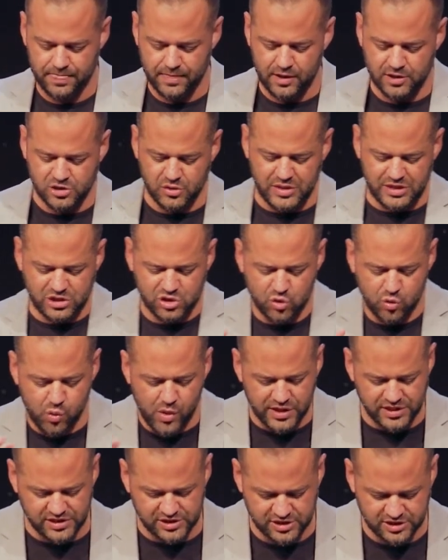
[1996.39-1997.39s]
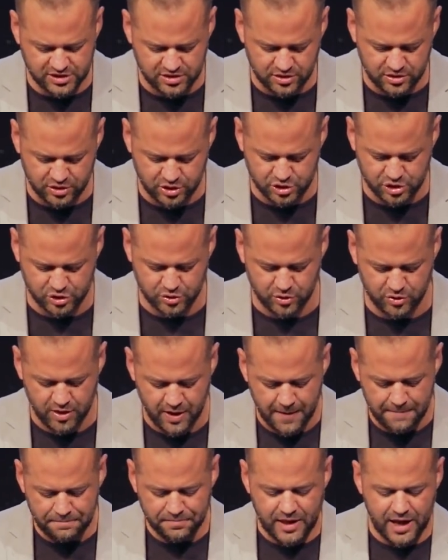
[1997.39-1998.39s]
So he twists the
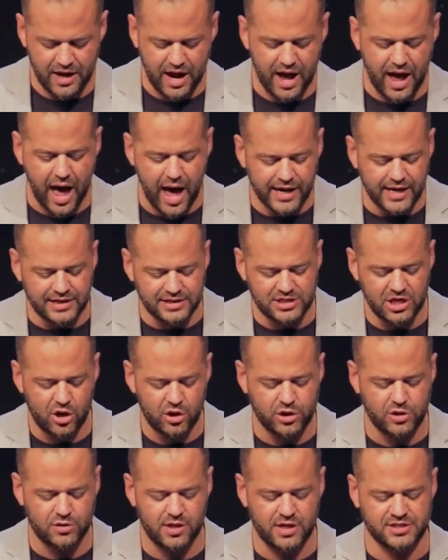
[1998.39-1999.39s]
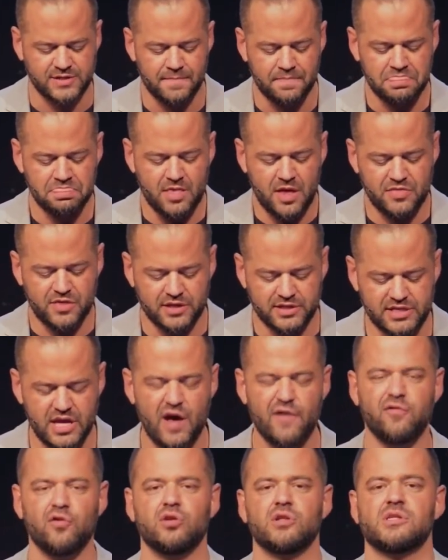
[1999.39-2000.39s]
truth. And I, I can tell you this the
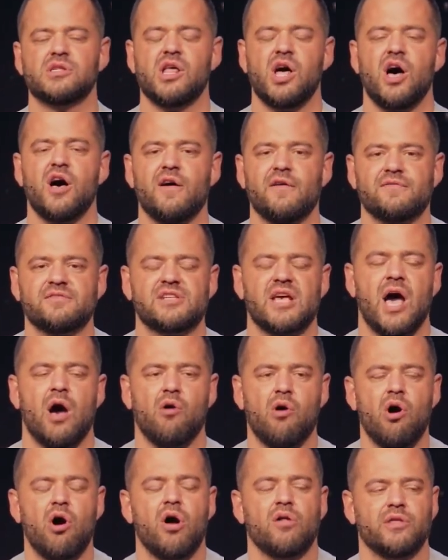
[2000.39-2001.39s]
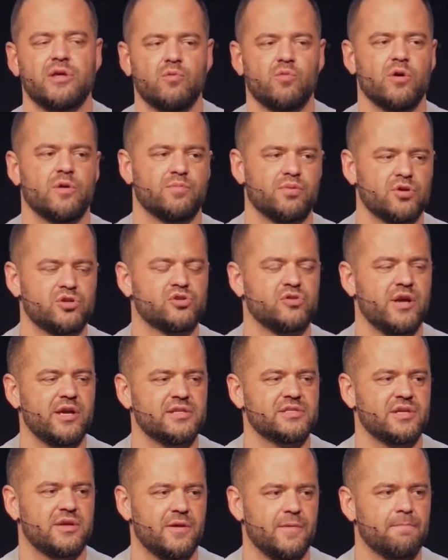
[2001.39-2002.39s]
devil loves how Hollywood
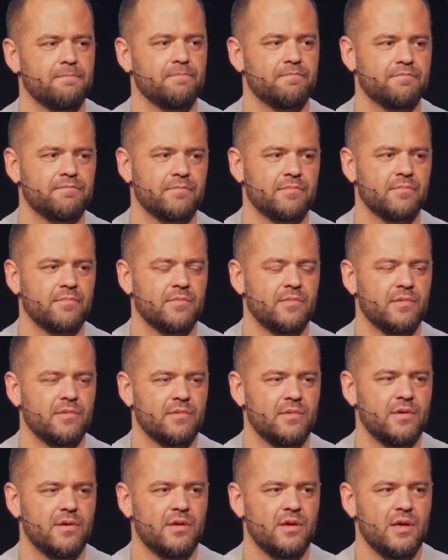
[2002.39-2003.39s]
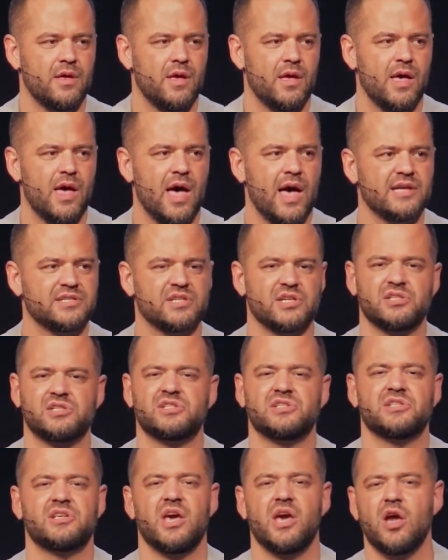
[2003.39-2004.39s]
portrays him as a
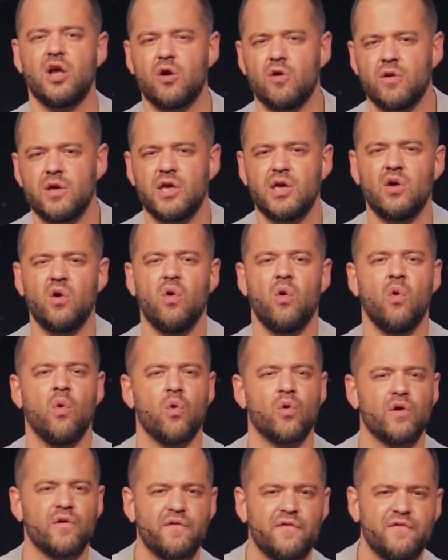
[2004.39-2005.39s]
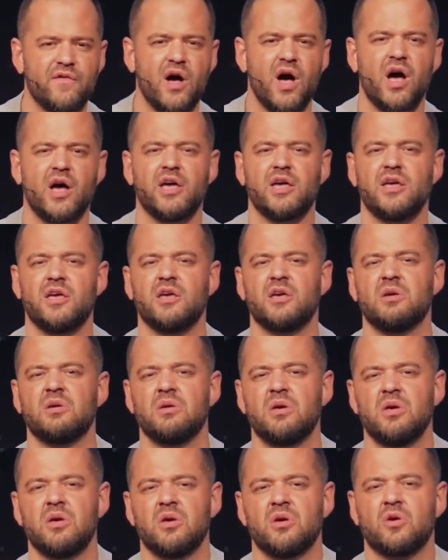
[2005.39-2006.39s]
scary, horrifying,
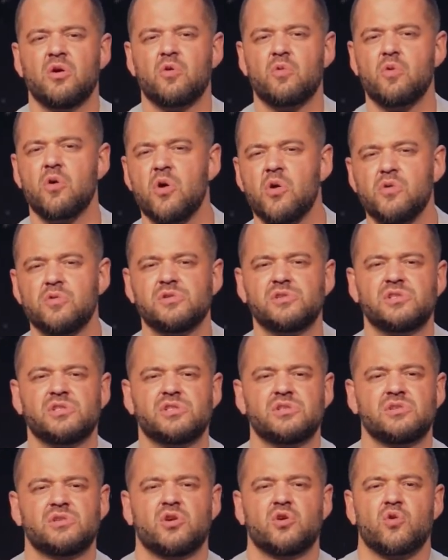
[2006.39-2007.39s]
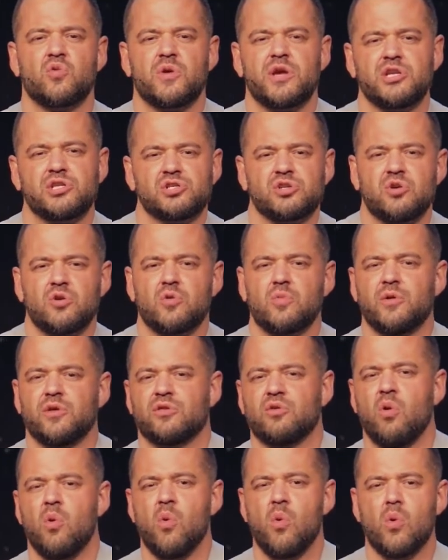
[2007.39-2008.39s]
gross creature
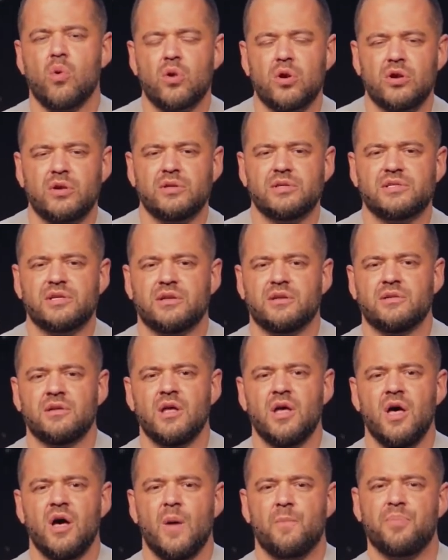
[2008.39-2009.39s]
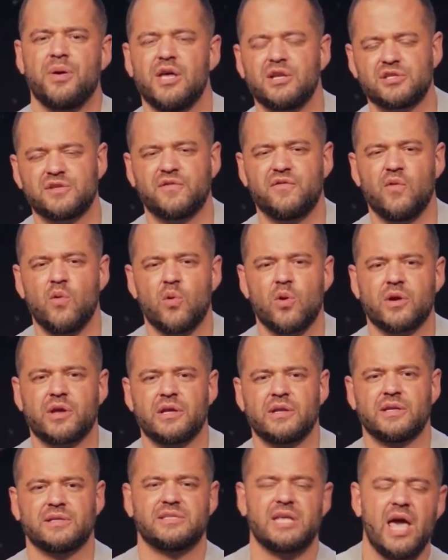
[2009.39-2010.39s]
with horns and a pitchfork
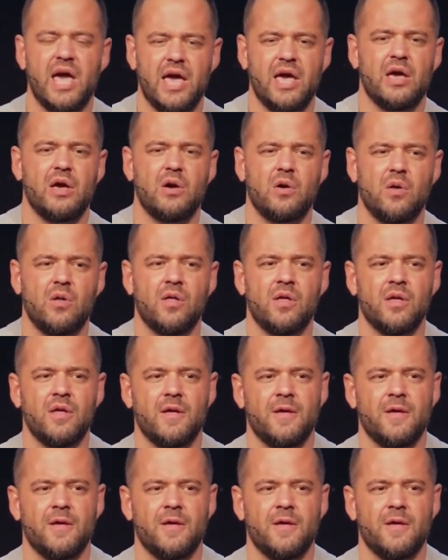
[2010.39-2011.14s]
and a tail,